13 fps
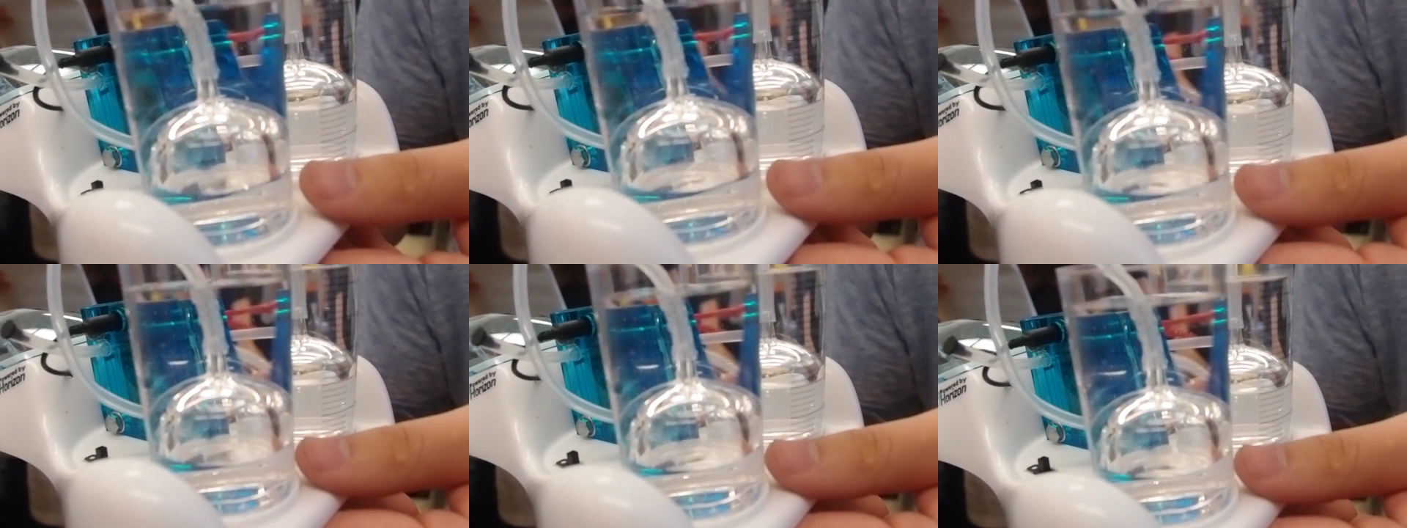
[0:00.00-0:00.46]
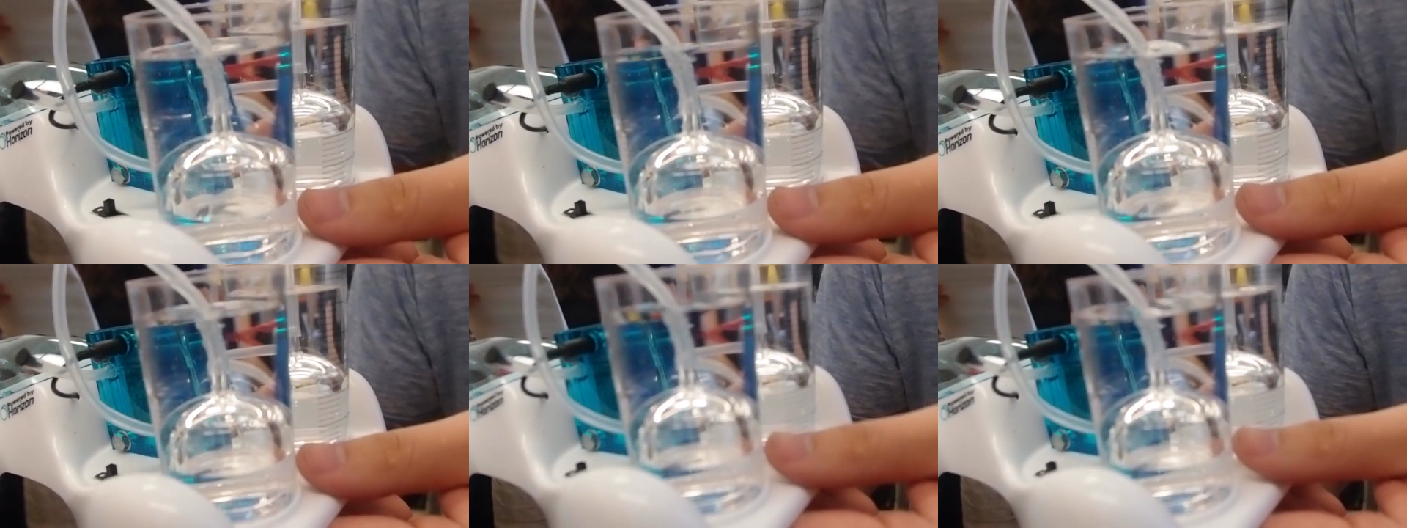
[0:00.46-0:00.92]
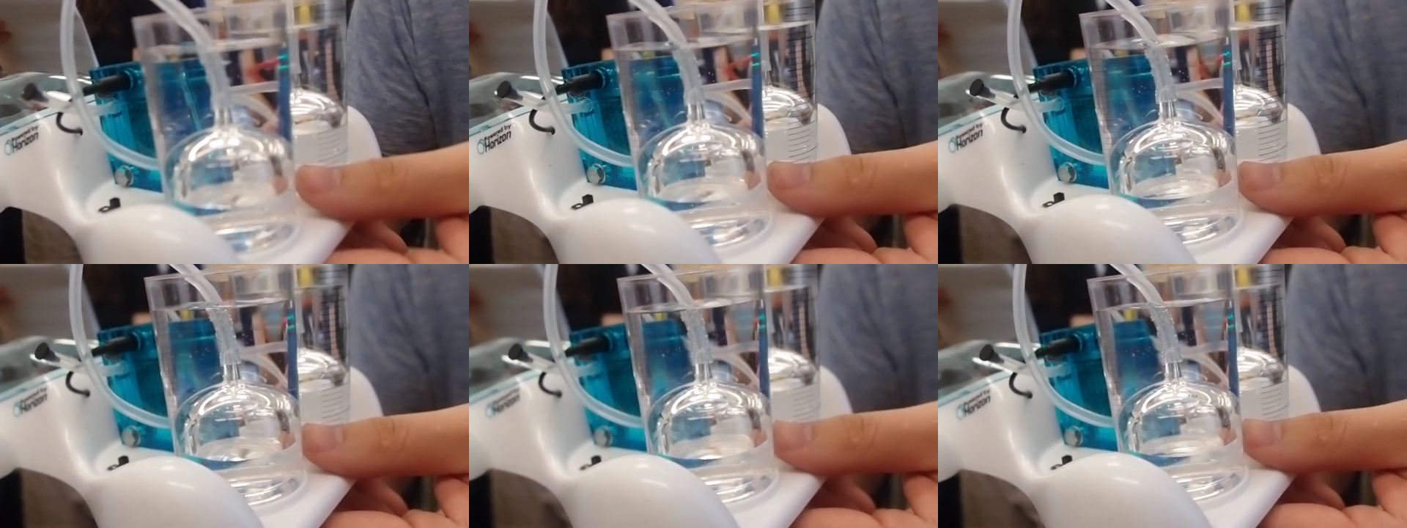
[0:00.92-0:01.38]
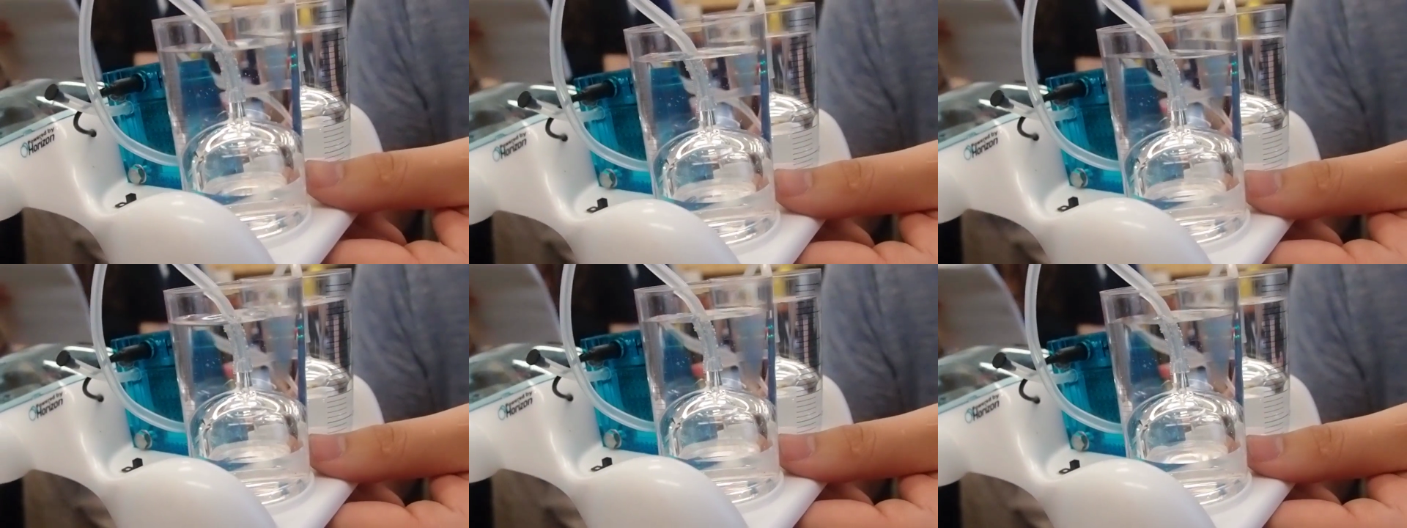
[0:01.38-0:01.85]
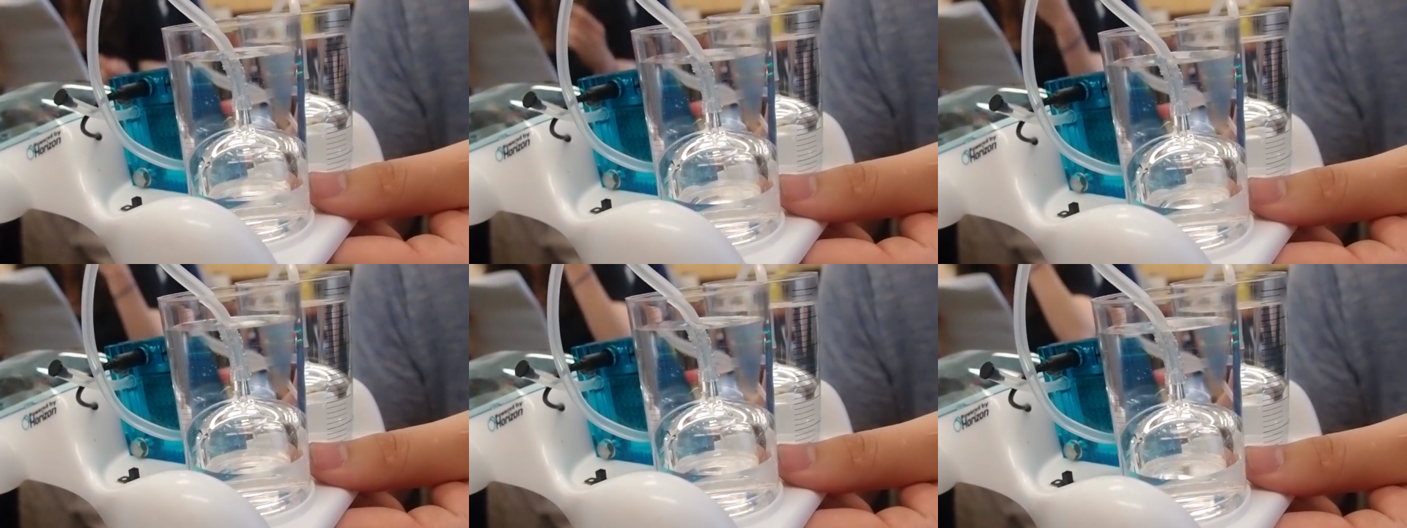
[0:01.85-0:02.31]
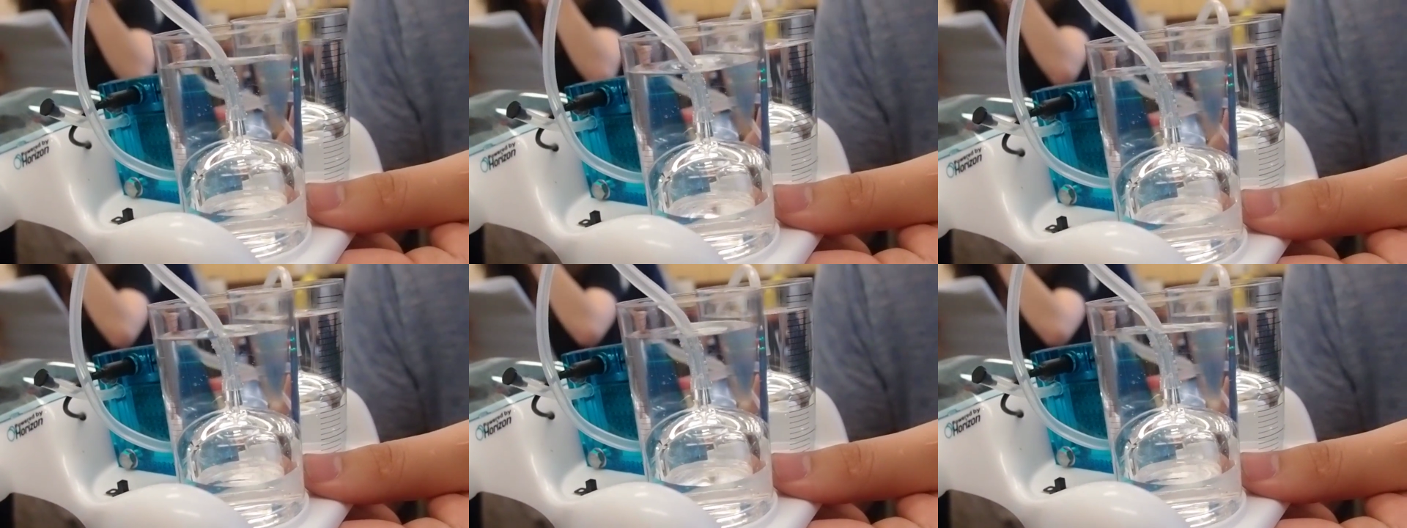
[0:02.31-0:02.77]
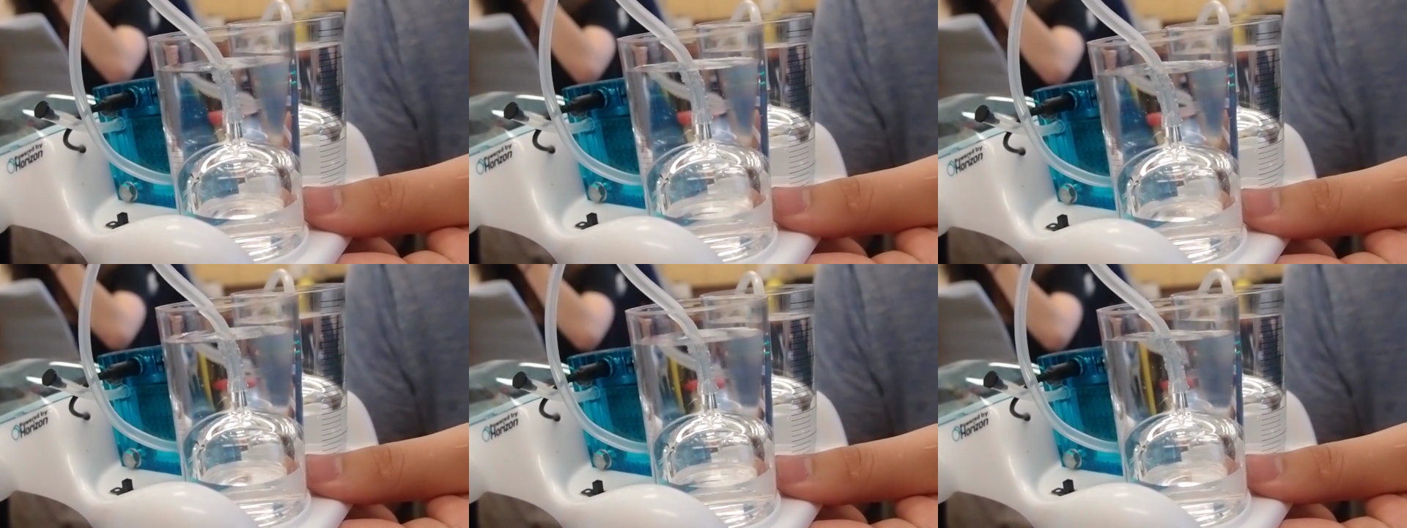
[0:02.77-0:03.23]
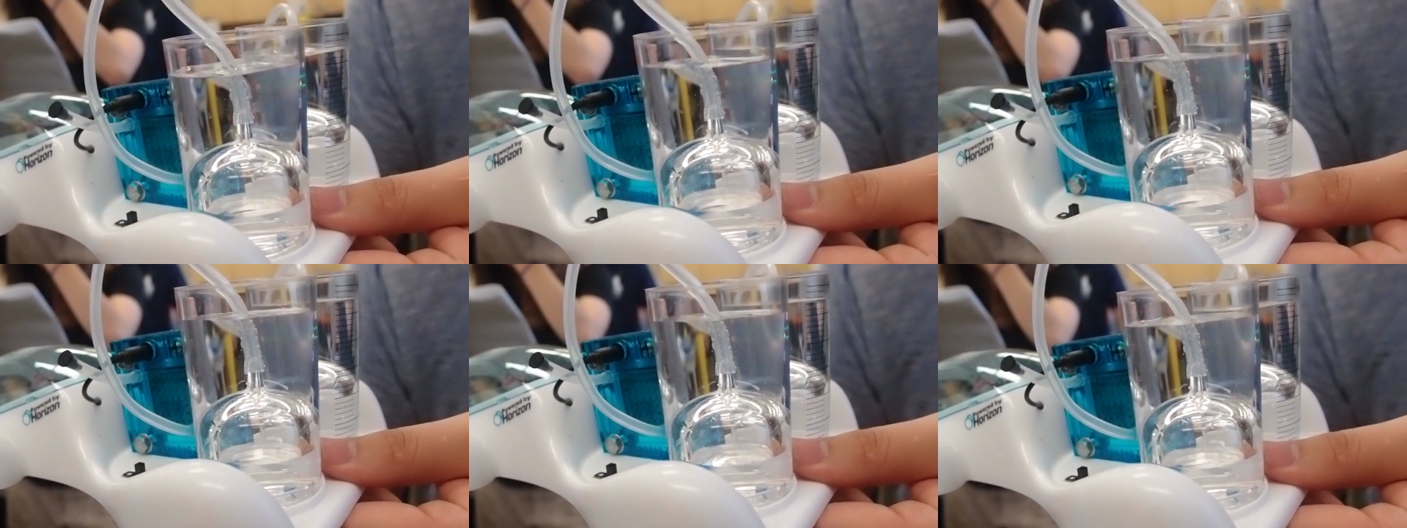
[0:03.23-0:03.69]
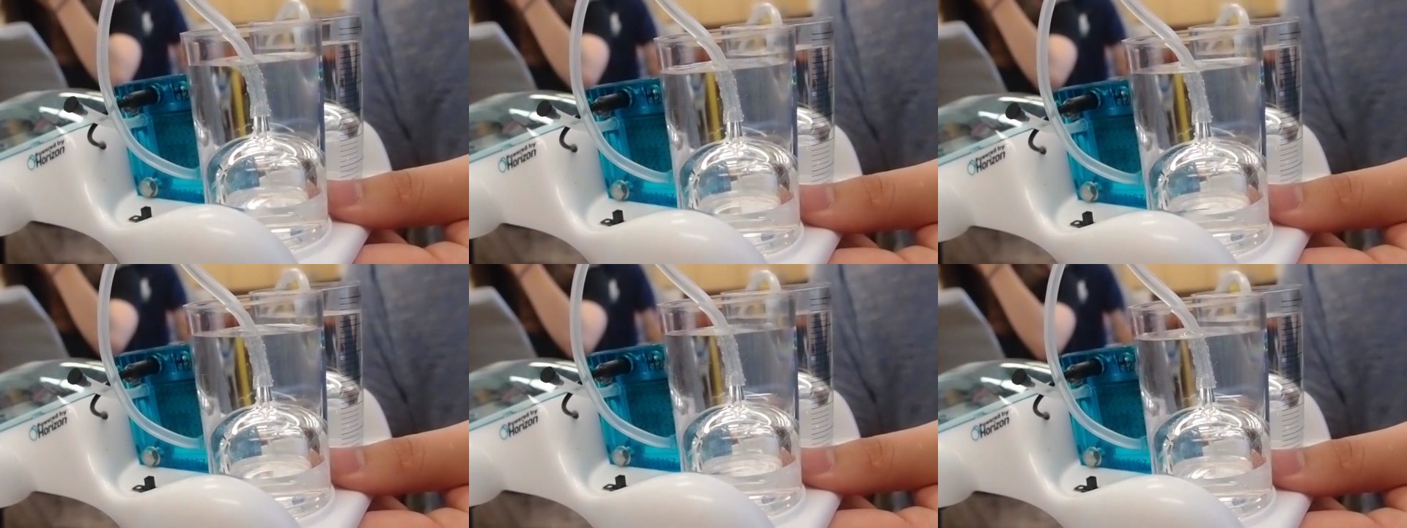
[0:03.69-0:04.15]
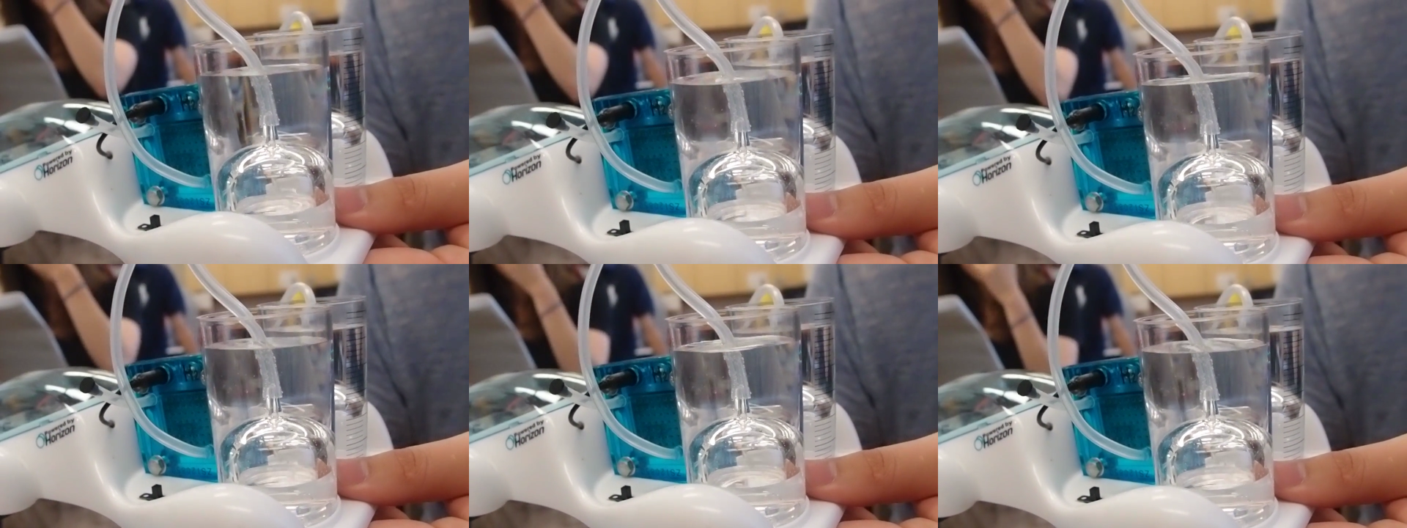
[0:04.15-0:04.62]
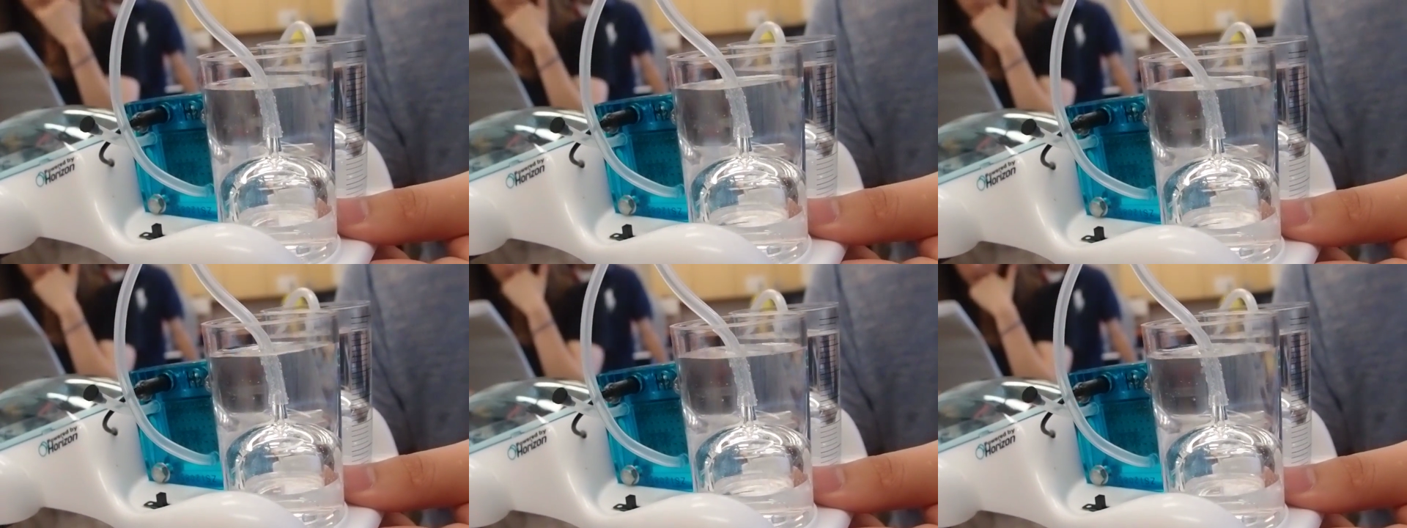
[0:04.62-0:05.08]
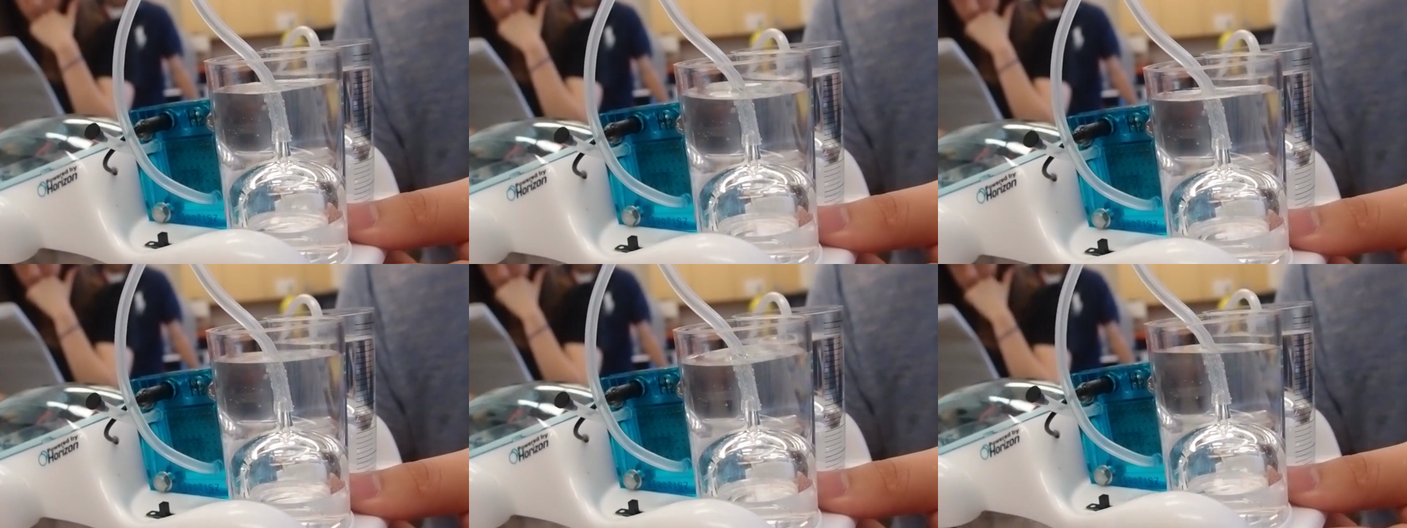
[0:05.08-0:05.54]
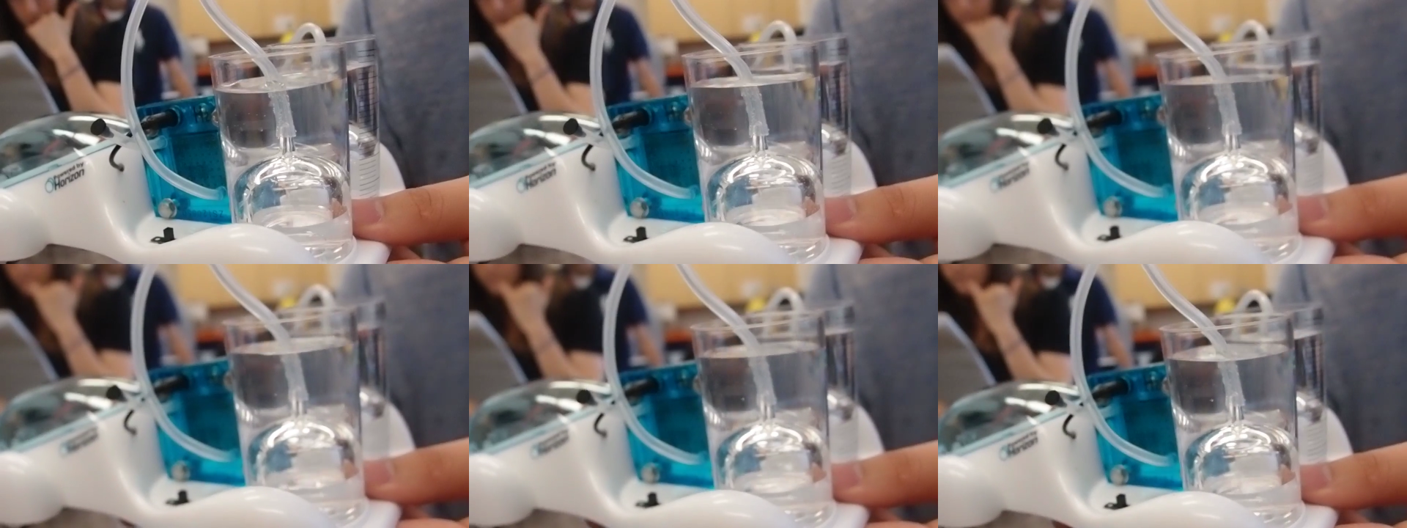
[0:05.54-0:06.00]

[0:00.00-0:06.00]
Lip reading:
[unreadable: no face in view]